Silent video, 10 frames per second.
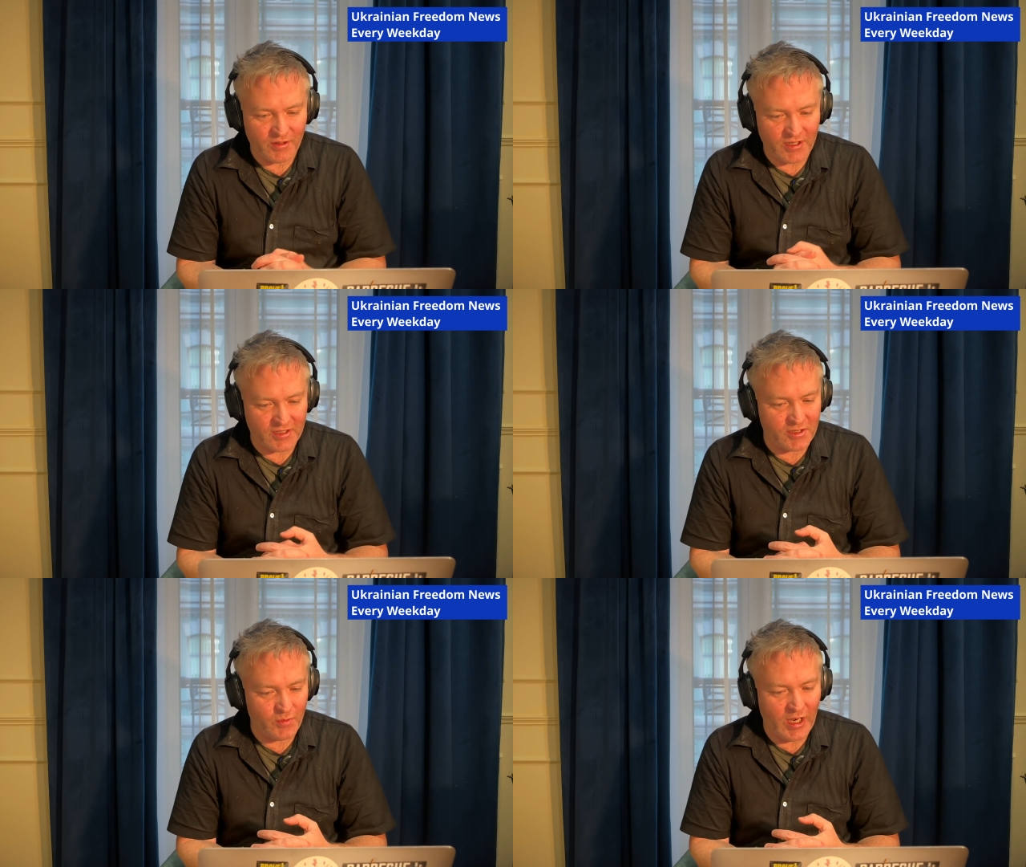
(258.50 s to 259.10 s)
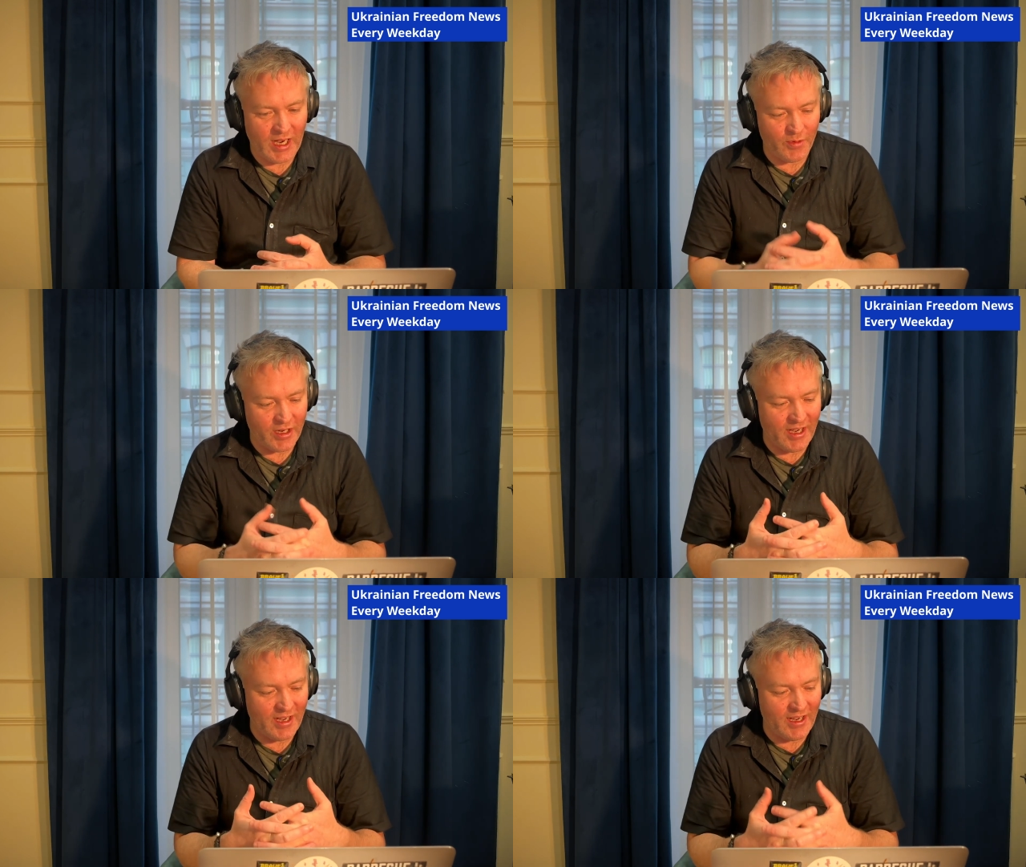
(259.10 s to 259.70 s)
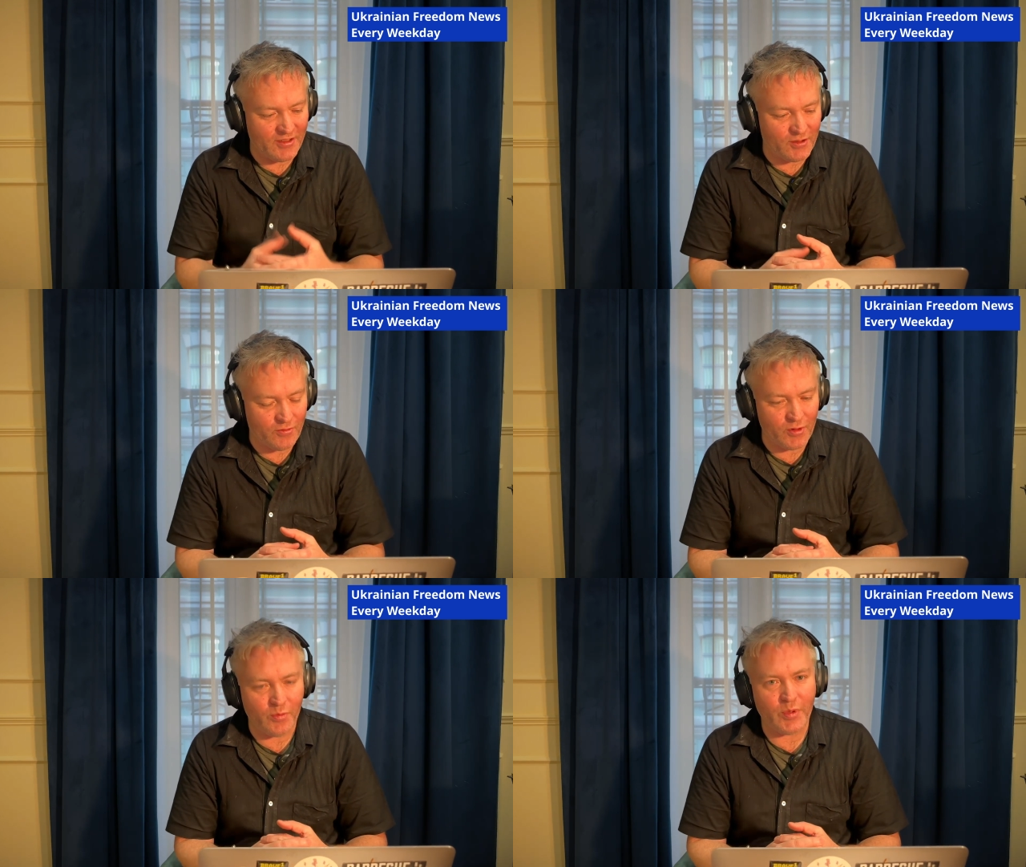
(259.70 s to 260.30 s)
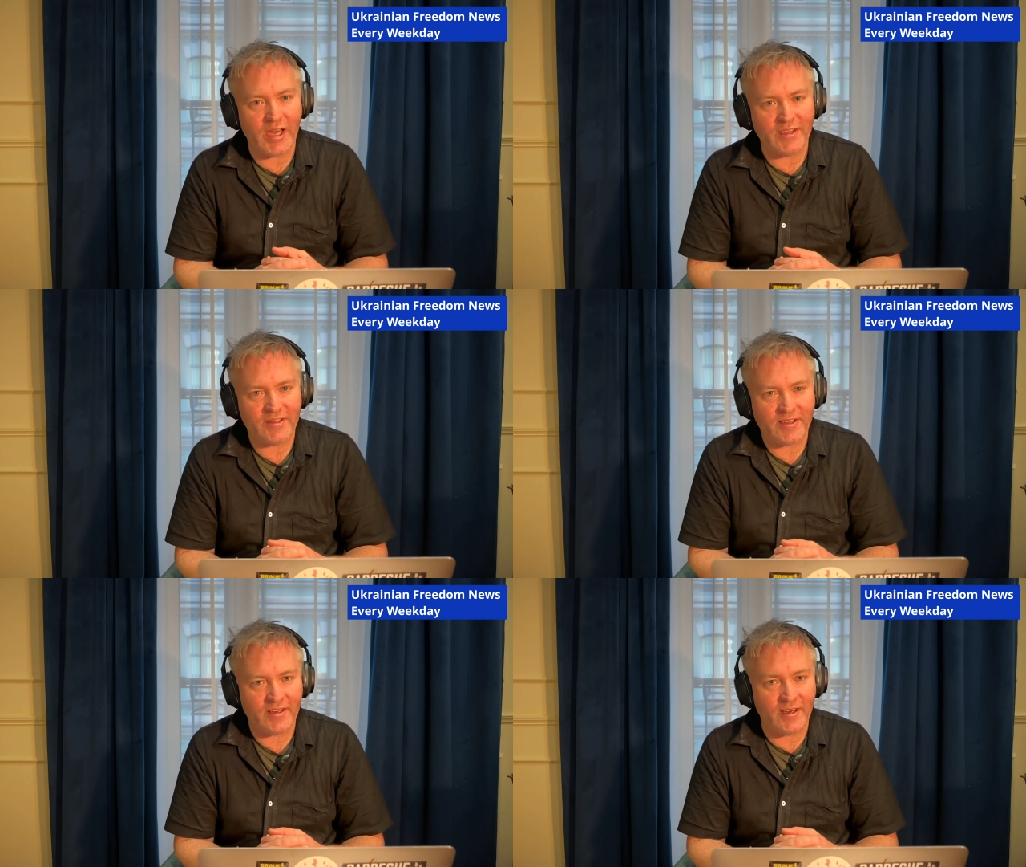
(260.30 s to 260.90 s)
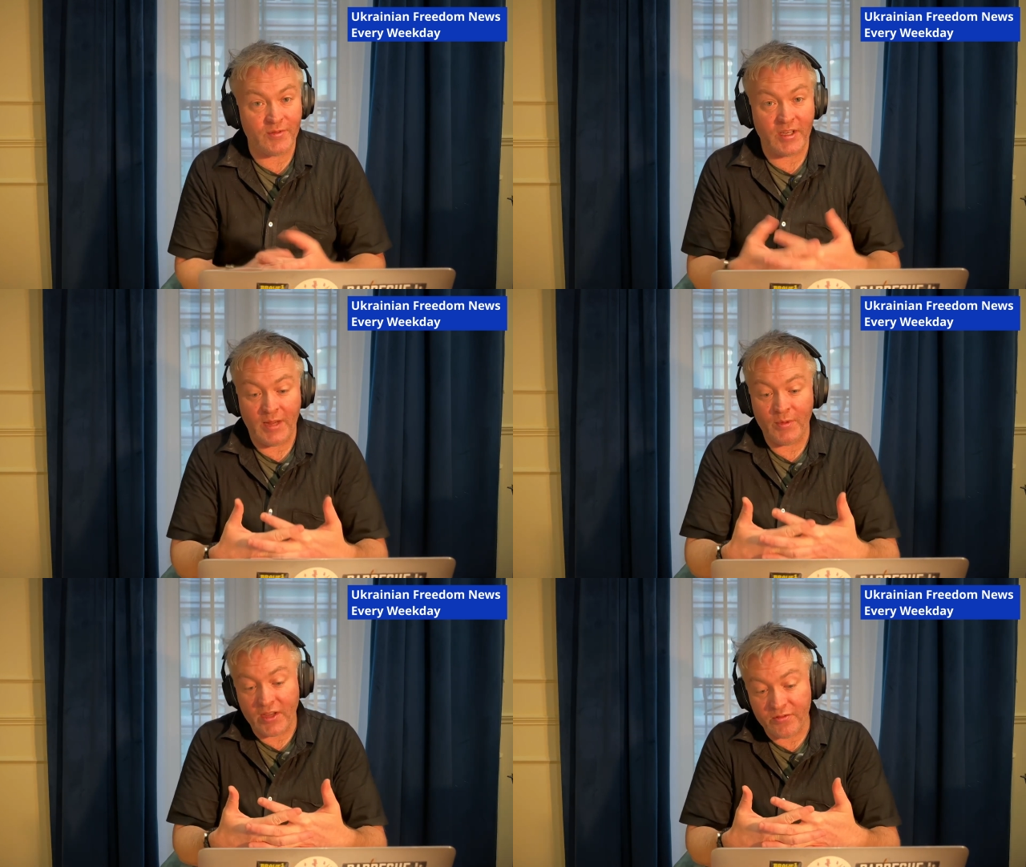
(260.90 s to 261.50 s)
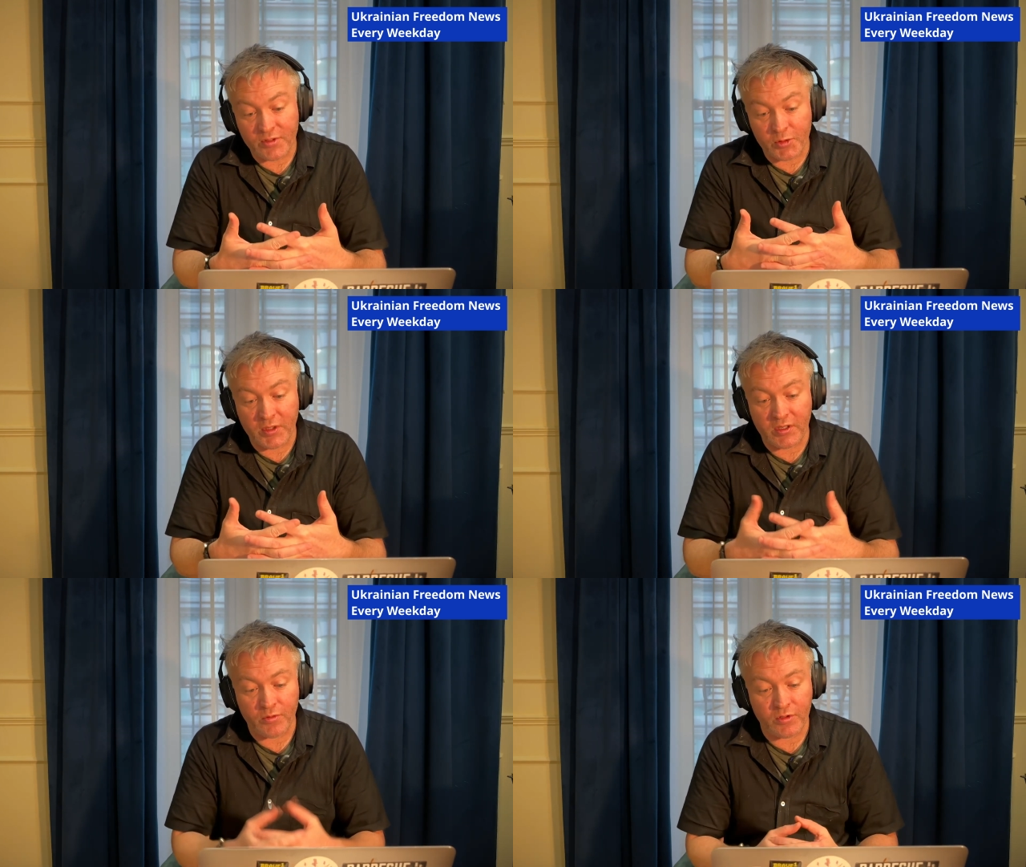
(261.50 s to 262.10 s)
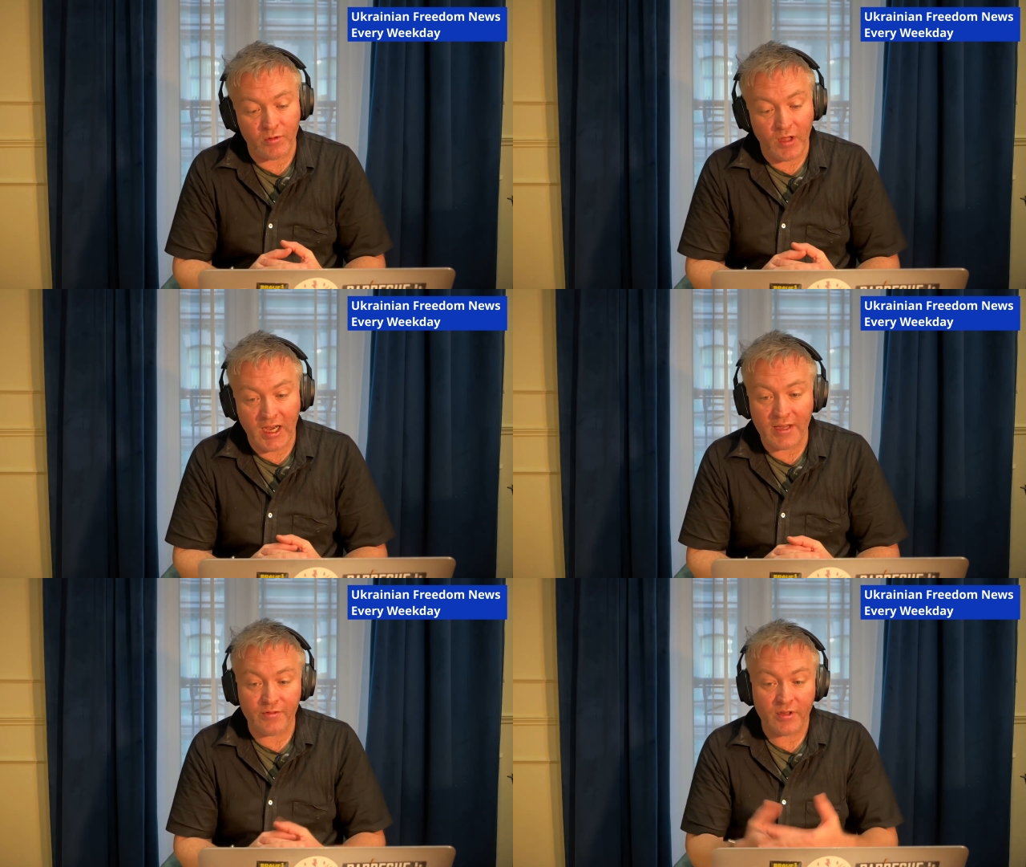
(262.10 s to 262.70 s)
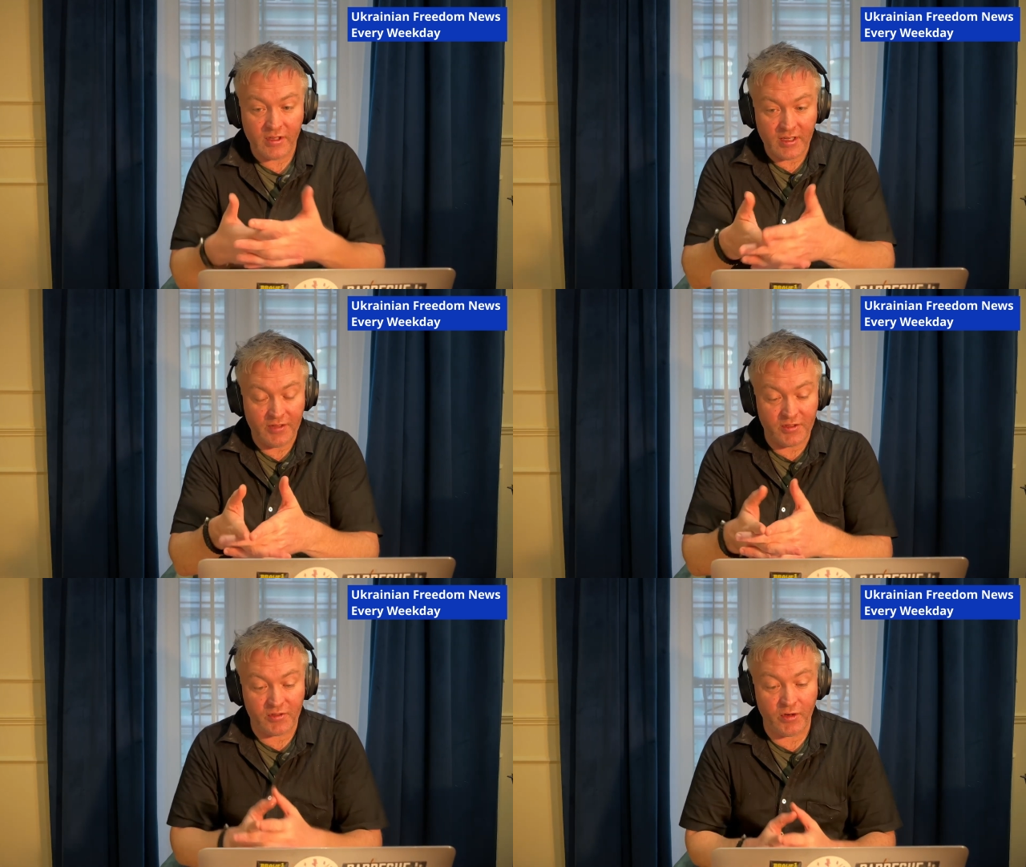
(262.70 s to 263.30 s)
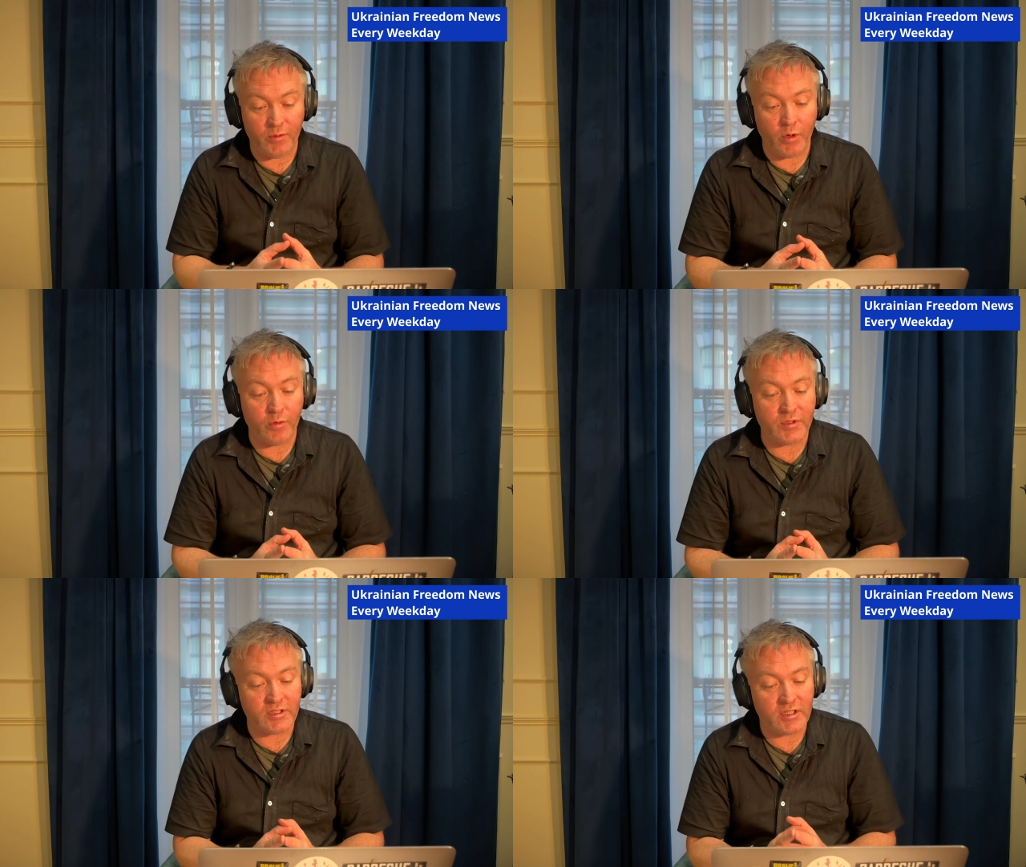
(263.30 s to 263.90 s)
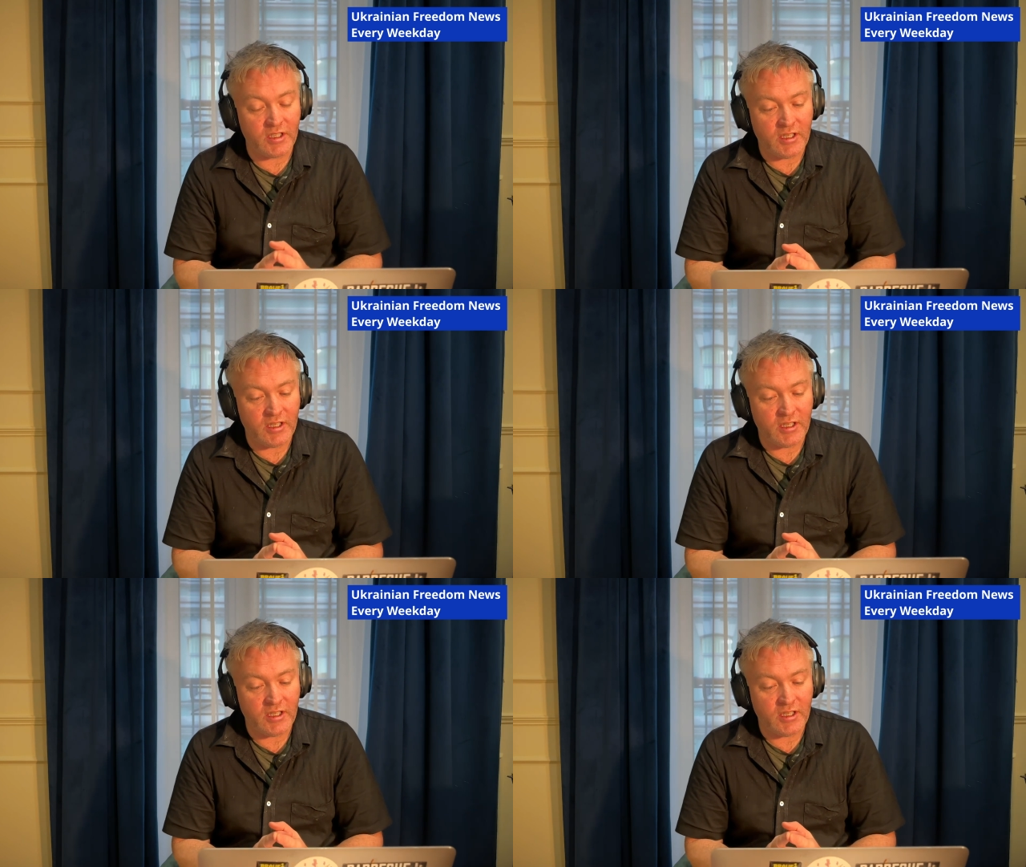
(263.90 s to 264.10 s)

thanks to Bob, and I do feel bad that I'm not speaking with you live at this very moment.